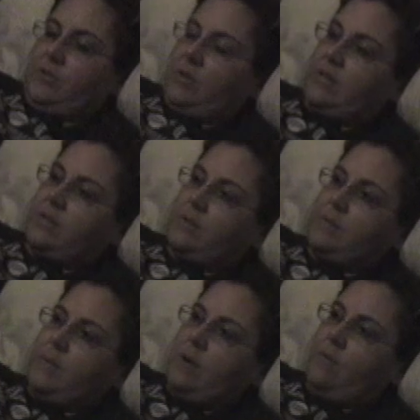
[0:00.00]
dress was
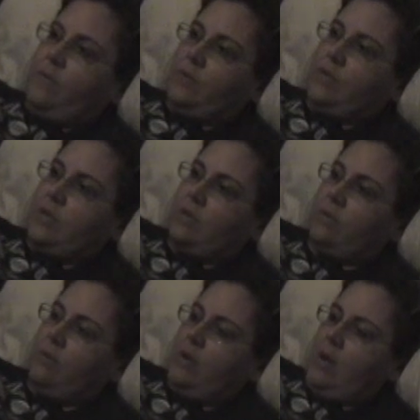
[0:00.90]
beautiful,
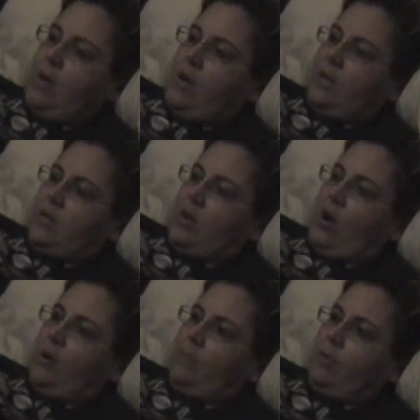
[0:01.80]
too a
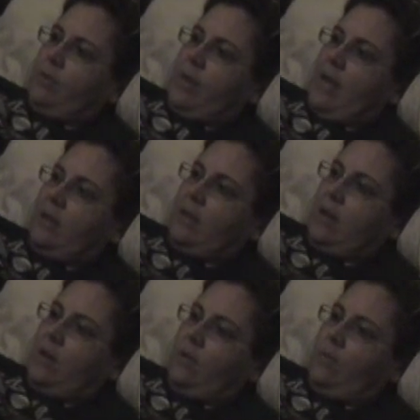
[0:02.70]
dark blue
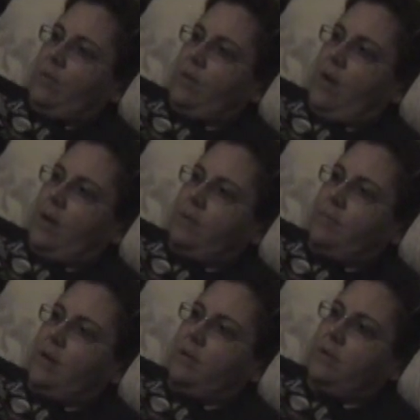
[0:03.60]
calico with
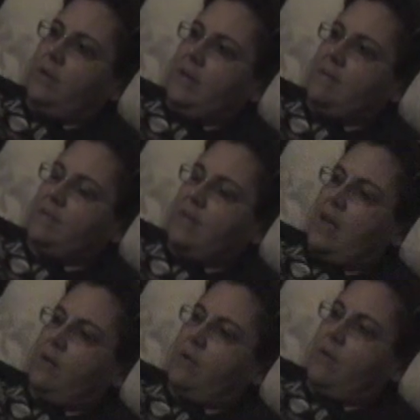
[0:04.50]
autumn colored leaves
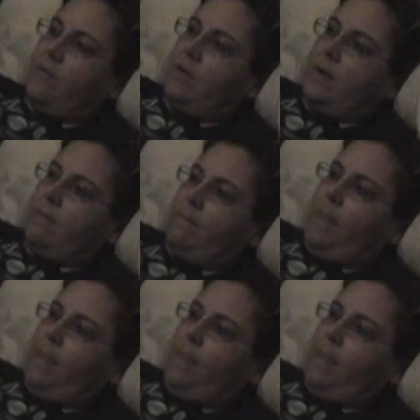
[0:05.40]
scattered over it.